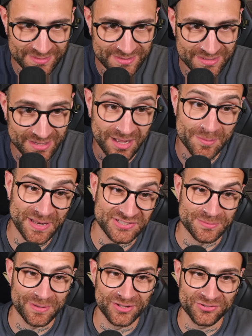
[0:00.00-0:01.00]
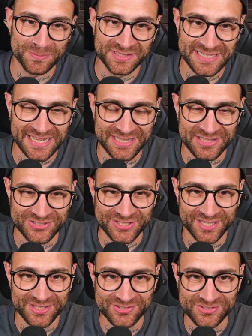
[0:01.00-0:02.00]
Oh, bless him. I lost my dad at the
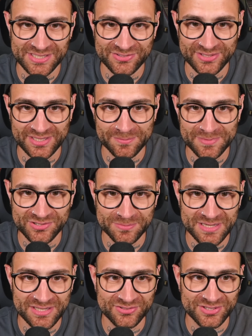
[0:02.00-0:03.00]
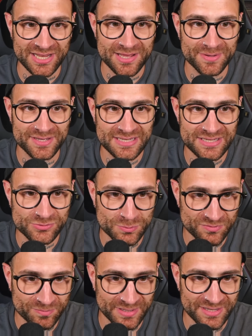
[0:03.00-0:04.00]
start of the season. I'll miss him here today, but he's
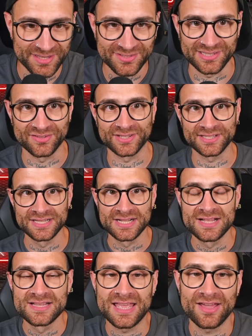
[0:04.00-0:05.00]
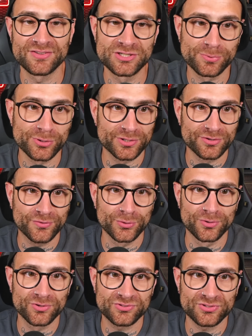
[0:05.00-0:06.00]
with me. Oh, that's lovely. Kevin De Bruyne, of
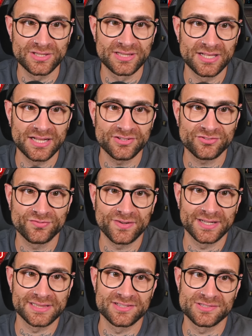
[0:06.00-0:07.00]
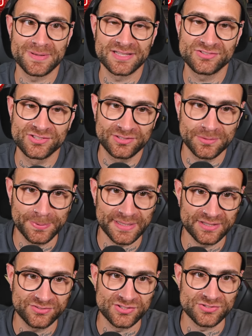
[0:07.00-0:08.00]
course, last final as a Man City
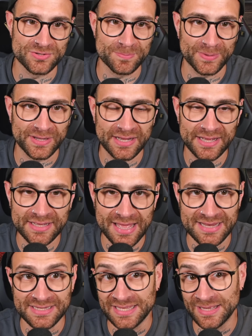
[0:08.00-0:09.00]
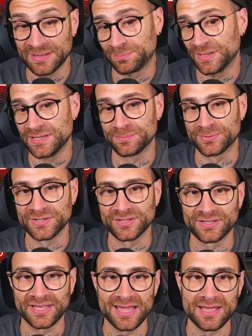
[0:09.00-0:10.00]
player, says goodbye. And he had played a pretty
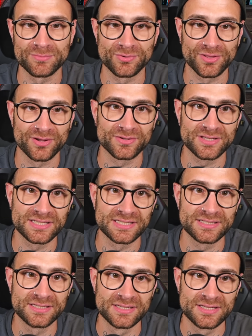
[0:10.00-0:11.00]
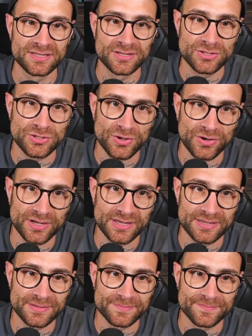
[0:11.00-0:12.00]
good game, although he got
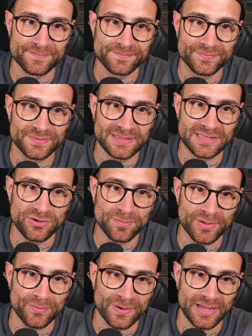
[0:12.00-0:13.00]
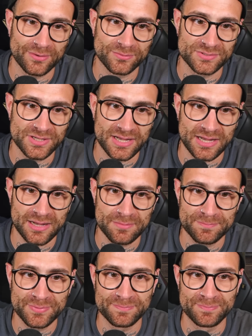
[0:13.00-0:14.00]
a little bit wound up.